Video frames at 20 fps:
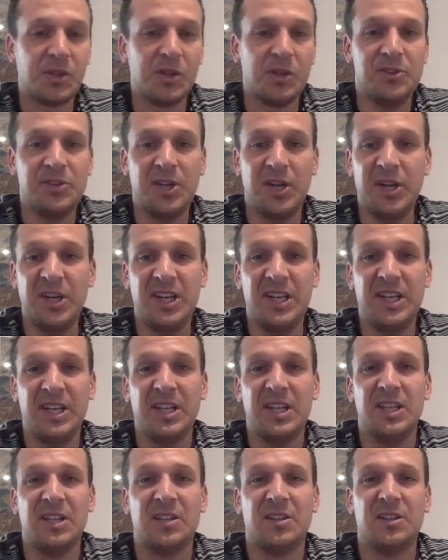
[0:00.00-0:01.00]
So
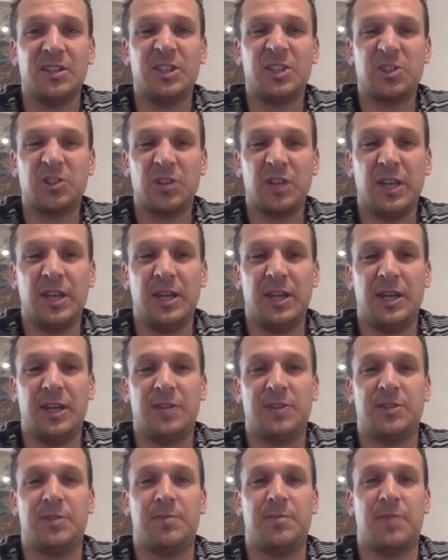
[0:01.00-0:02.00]
literally,
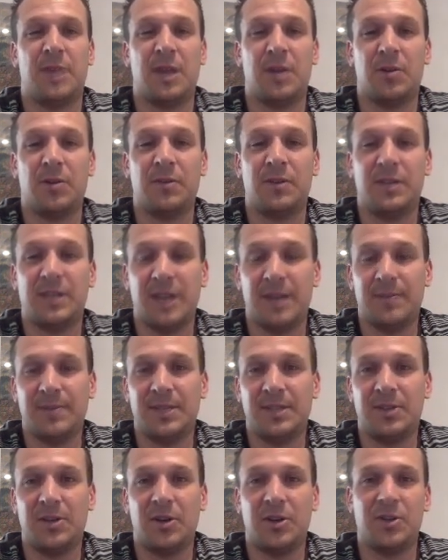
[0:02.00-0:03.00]
it's a matter of
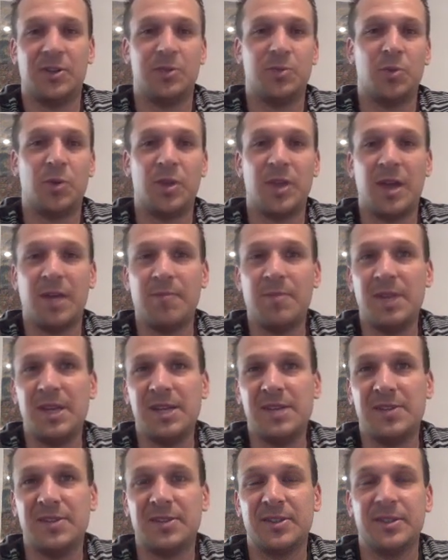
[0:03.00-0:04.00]
adapting those, and what that
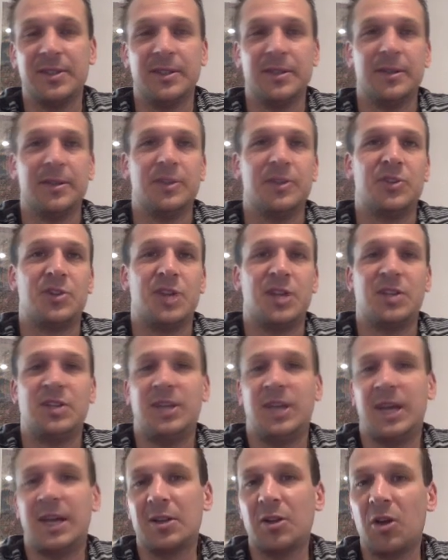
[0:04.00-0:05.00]
means,
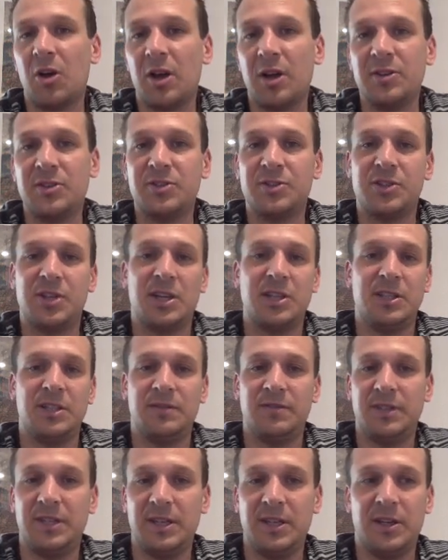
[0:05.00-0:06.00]
changing headlines,
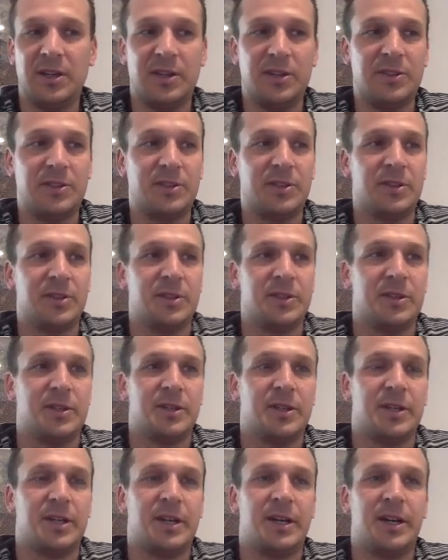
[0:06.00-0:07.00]
changing videos,
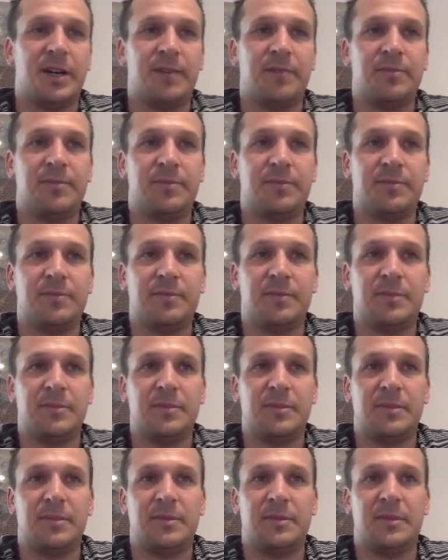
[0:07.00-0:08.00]
and
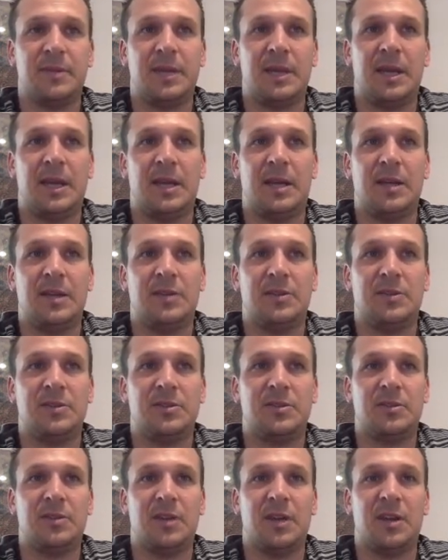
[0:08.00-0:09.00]

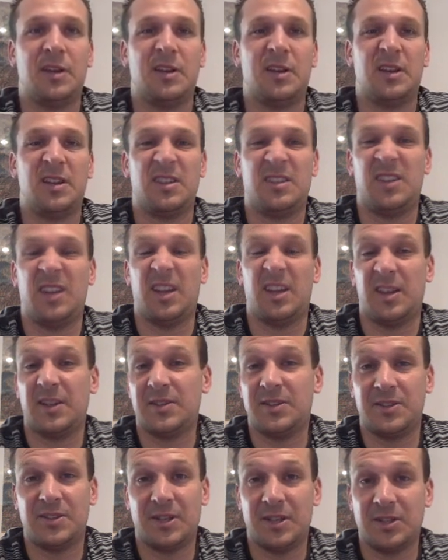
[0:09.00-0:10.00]

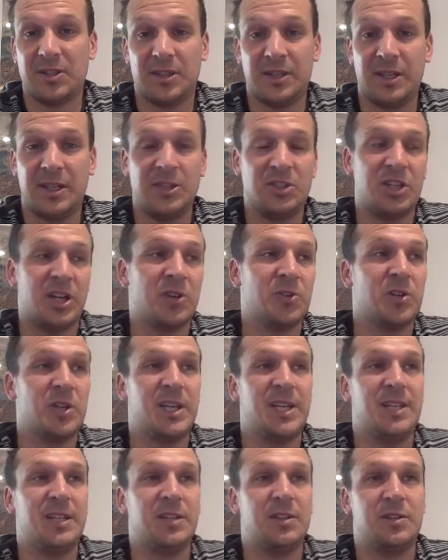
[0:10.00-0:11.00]
that's essentially it.
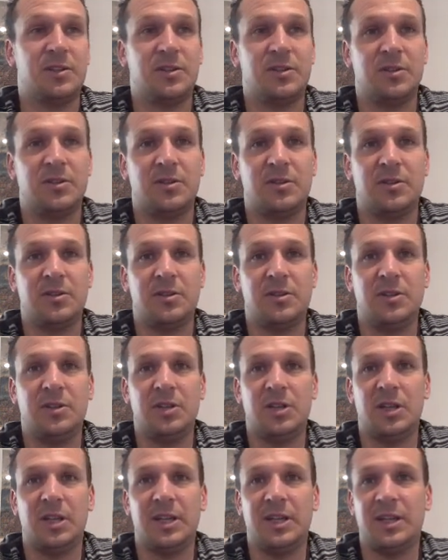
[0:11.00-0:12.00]
Generally,
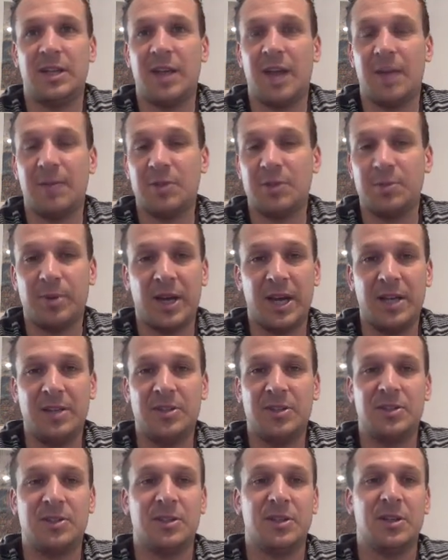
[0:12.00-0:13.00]
your lead capture
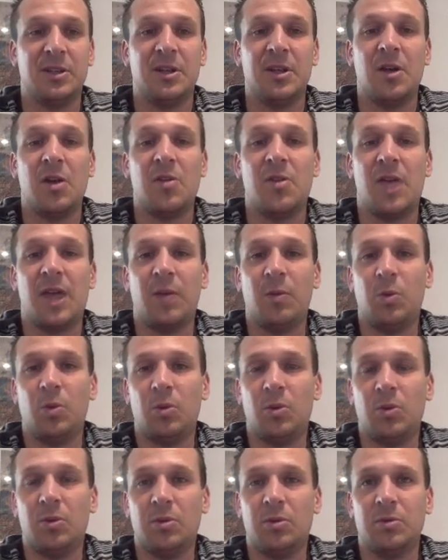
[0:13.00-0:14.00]
pages, they
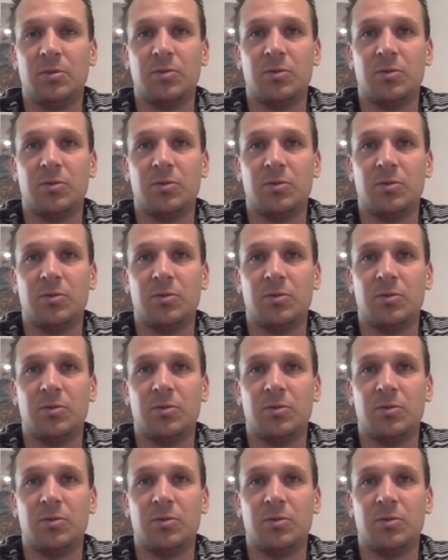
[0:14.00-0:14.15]
will